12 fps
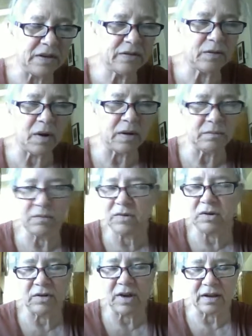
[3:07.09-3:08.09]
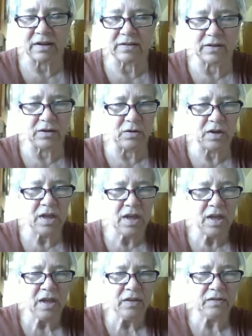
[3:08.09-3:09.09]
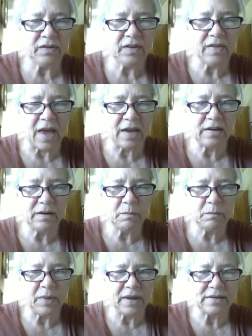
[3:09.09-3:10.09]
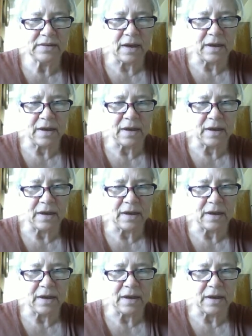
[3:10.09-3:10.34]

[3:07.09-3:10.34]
so you're not going to see that. But